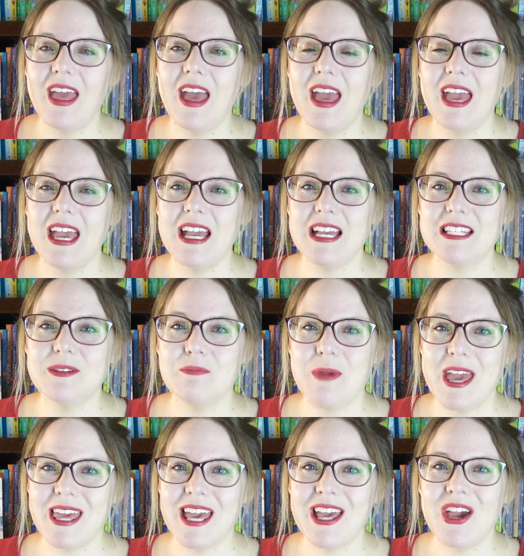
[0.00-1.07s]
is
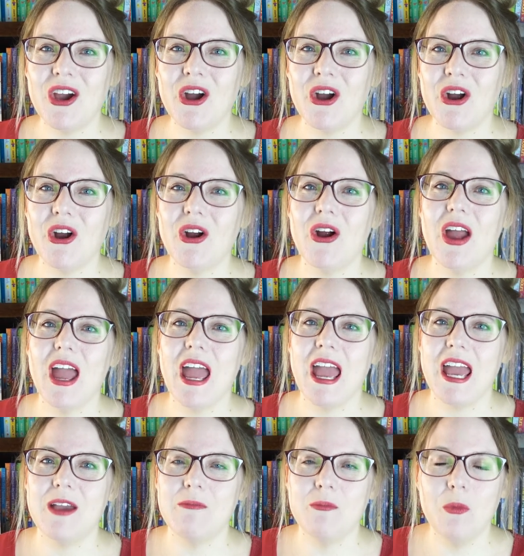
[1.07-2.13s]
making her
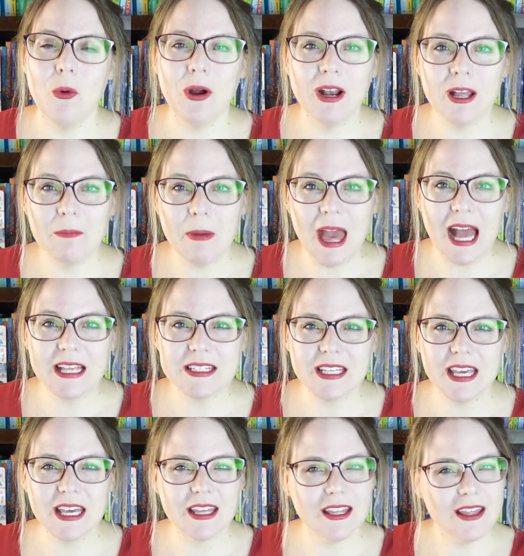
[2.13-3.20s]
a morning
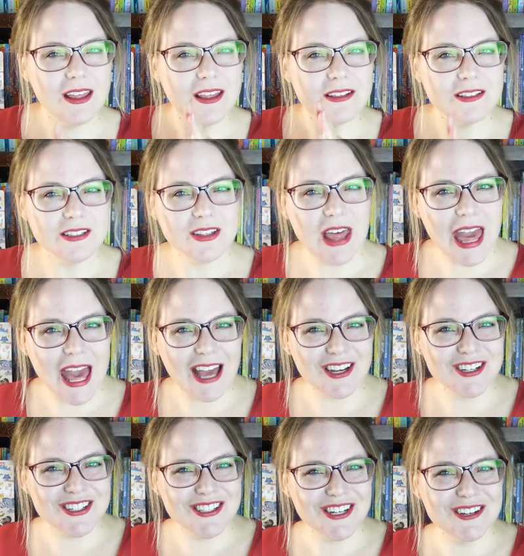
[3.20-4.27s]
basket
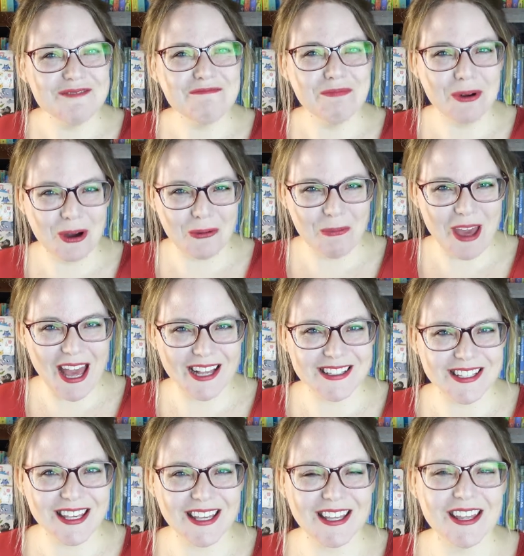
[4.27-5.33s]
/ book
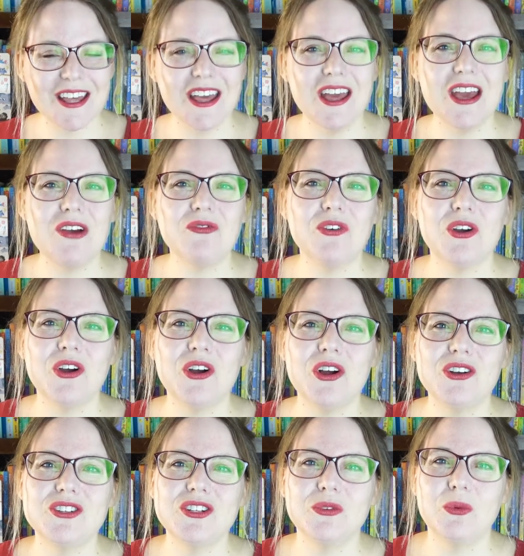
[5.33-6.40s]
basket for her
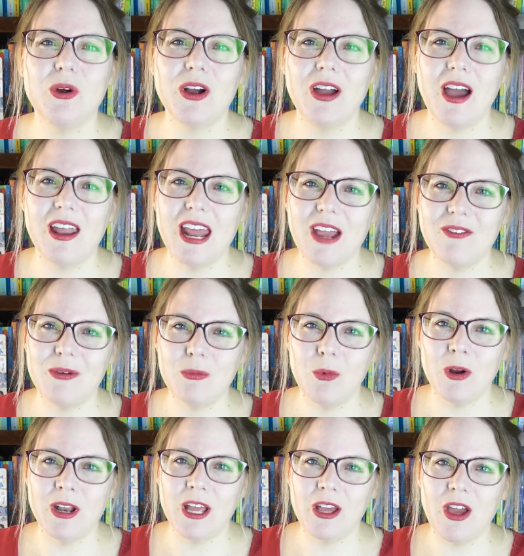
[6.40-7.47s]
to work on every
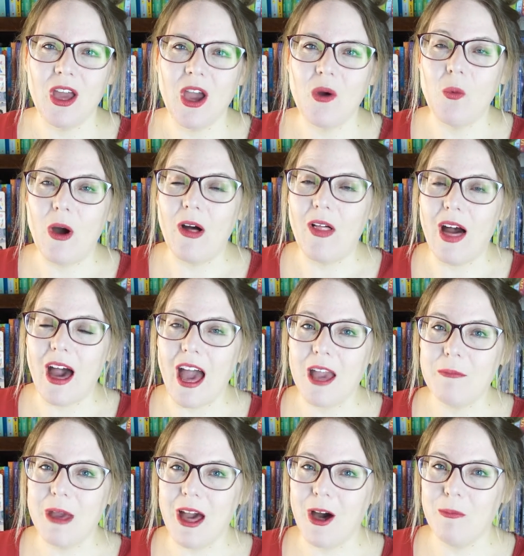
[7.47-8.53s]
morning while I'm
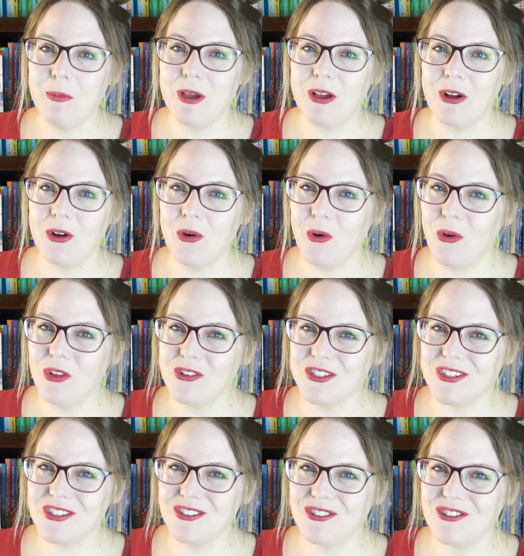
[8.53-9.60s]
helping her older
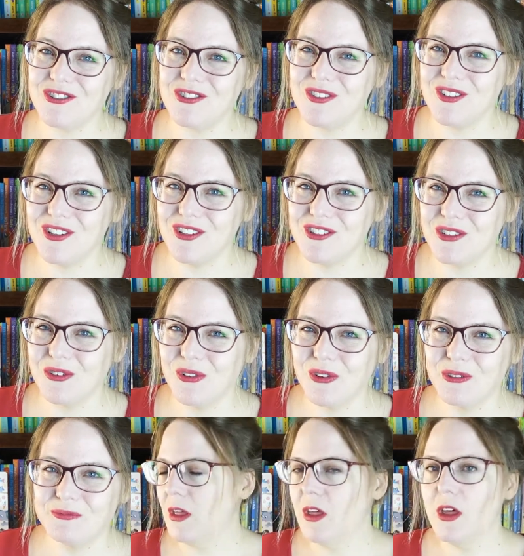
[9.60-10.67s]
sisters do their
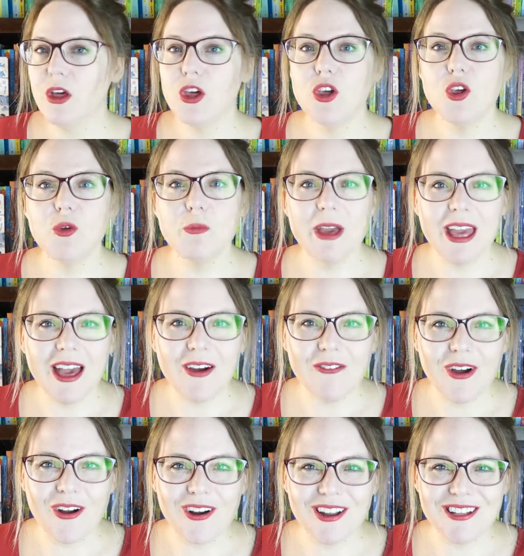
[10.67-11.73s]
school. You may have
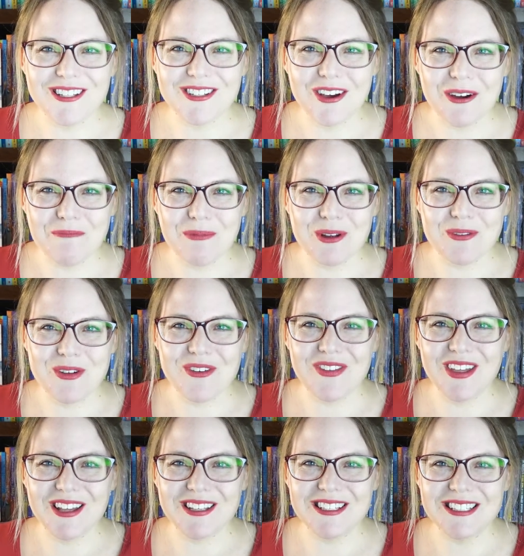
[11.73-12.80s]
already saw a preview of
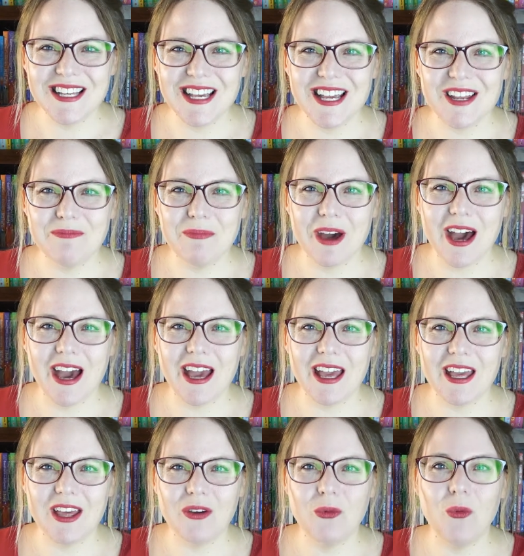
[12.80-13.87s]
this in
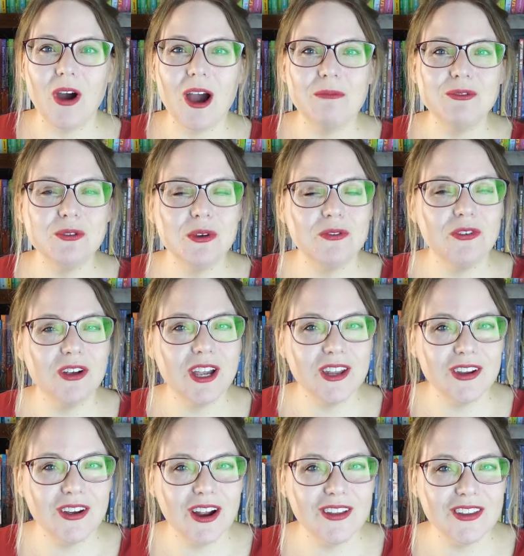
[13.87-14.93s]
my what I'm doing for
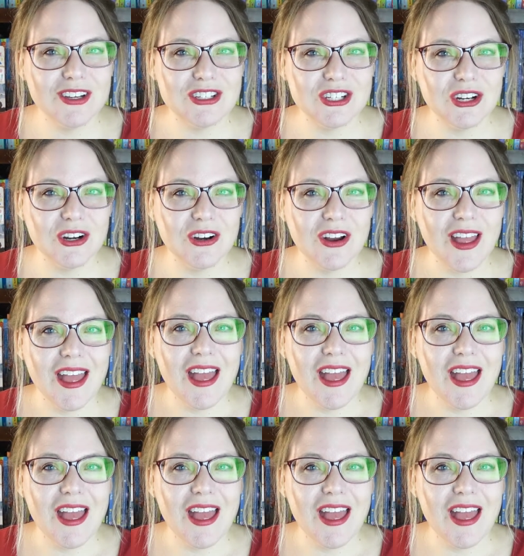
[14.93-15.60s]
kindergarten this year